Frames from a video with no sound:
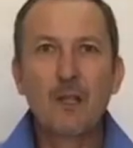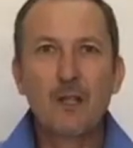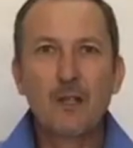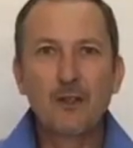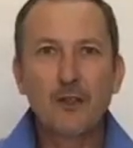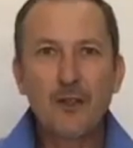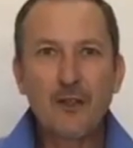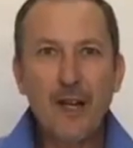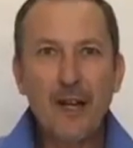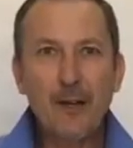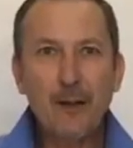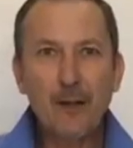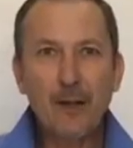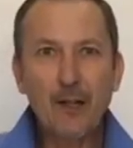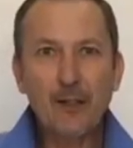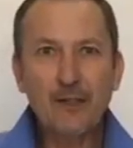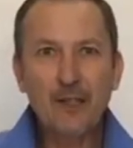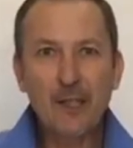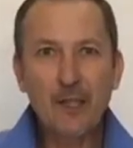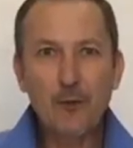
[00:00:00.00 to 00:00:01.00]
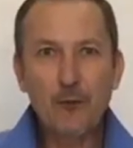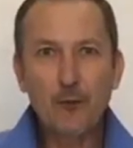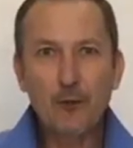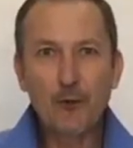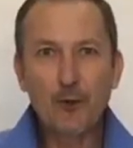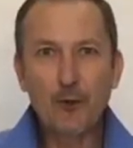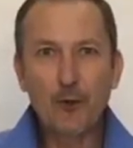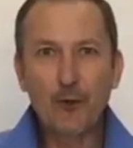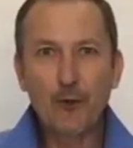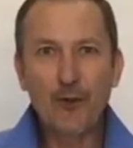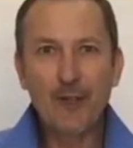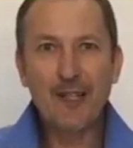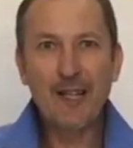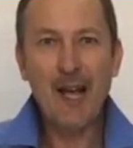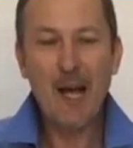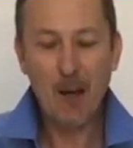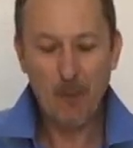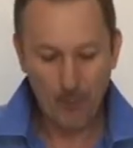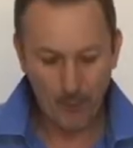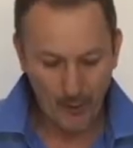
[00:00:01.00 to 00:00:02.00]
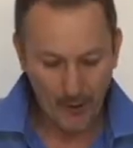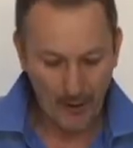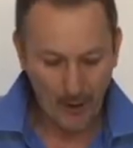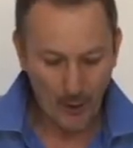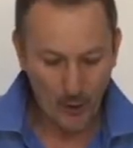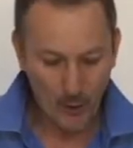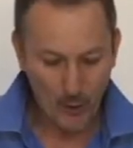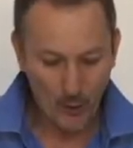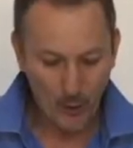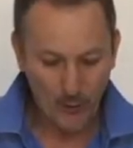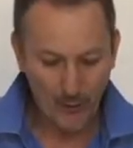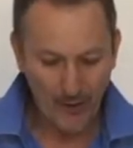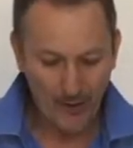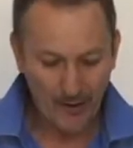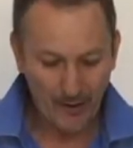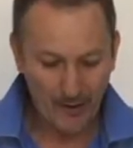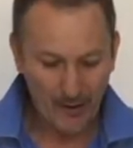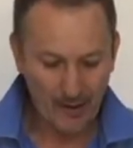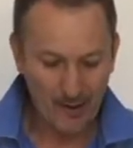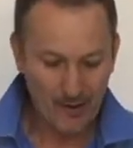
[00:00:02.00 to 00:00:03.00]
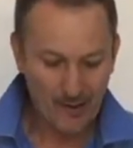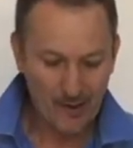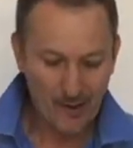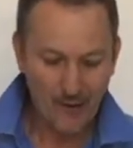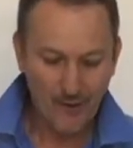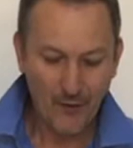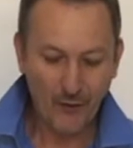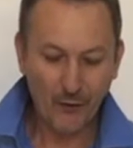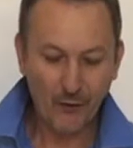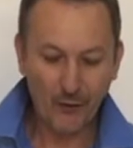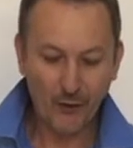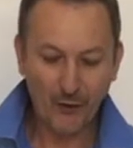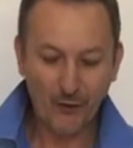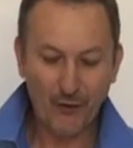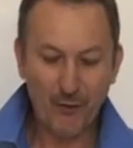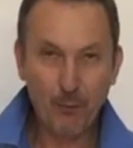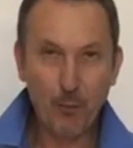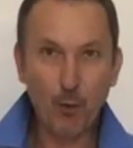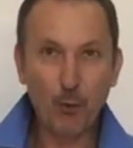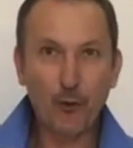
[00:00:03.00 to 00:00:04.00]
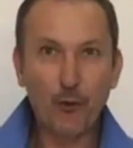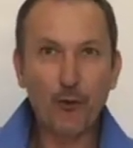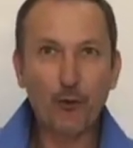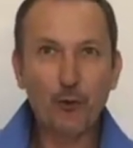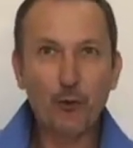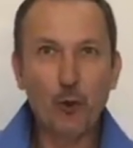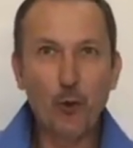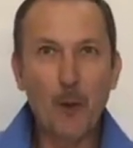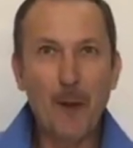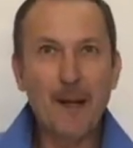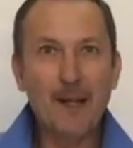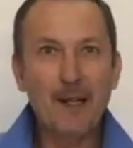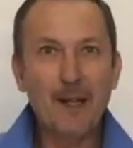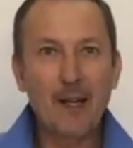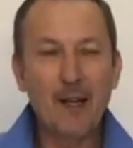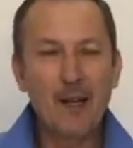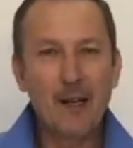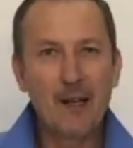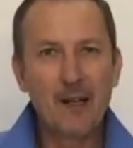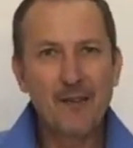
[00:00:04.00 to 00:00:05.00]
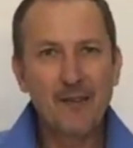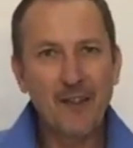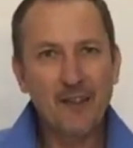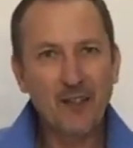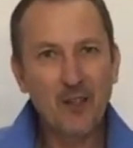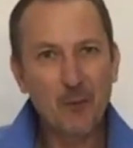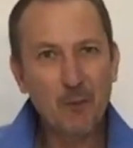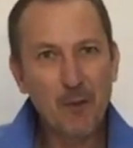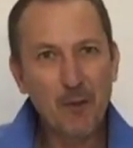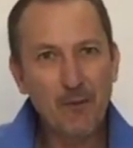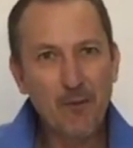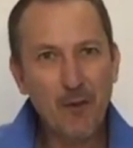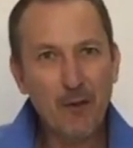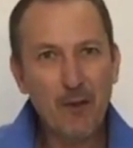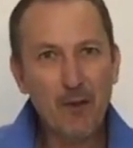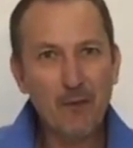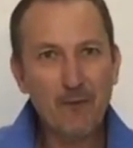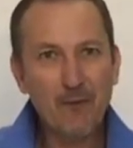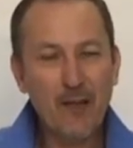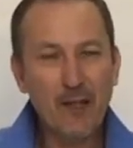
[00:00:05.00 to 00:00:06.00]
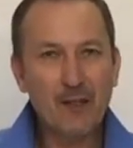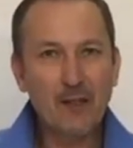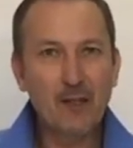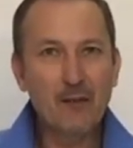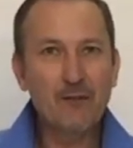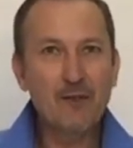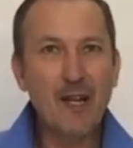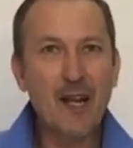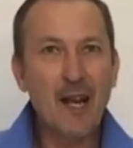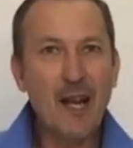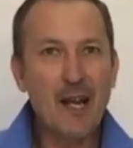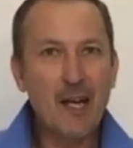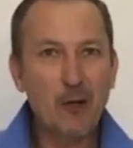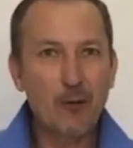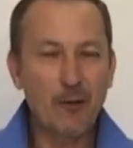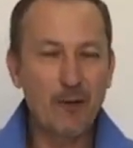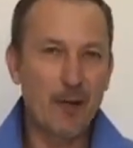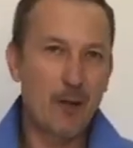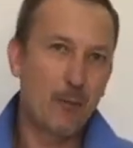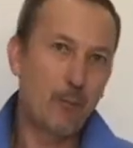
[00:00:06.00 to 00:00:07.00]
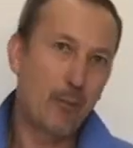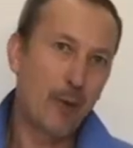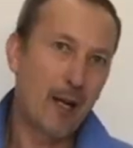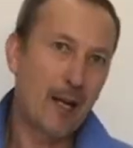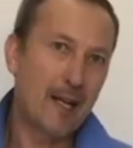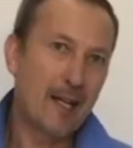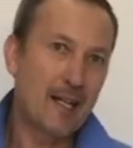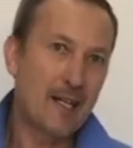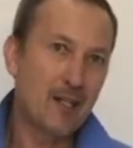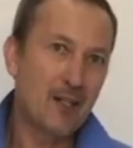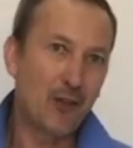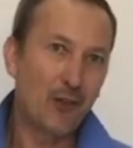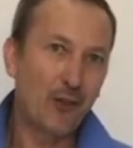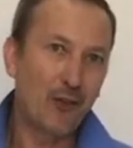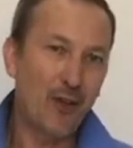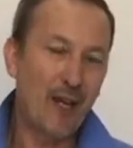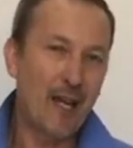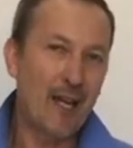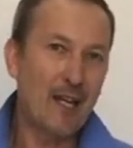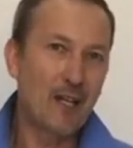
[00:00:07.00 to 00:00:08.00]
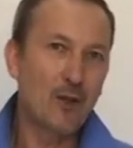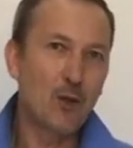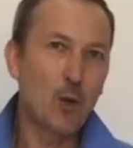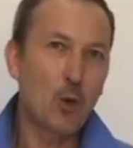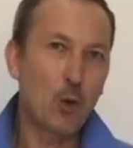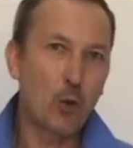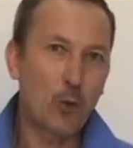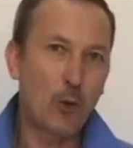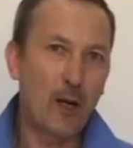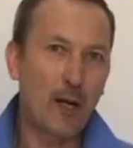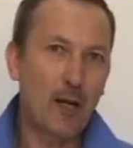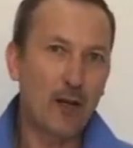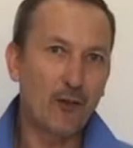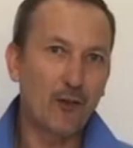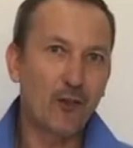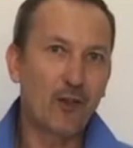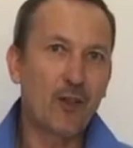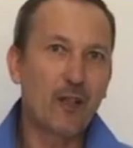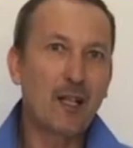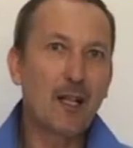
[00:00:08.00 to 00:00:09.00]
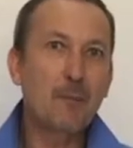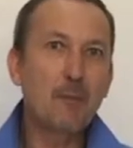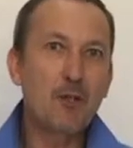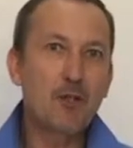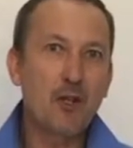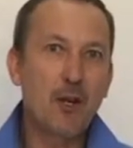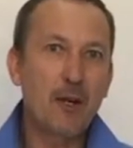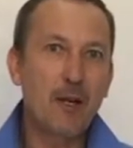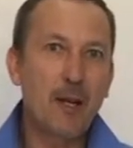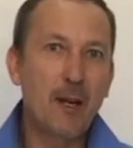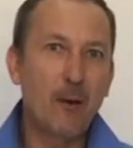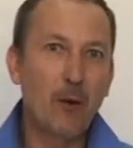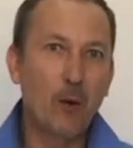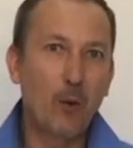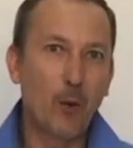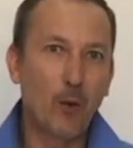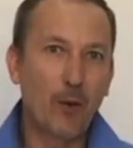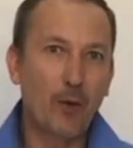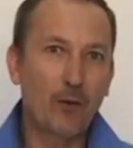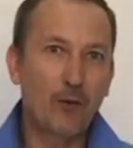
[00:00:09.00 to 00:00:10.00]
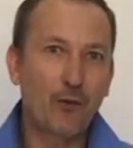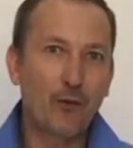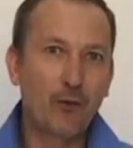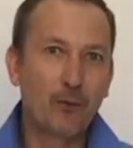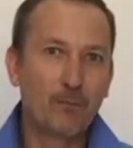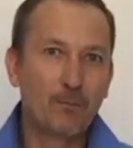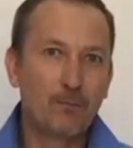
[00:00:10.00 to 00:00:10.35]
Today I'd like to introduce the Umbrella Earth Anchor. This is a simple screw anchor that can be very effective to anchor an umbrella into sand or grass. Let me show you how it works.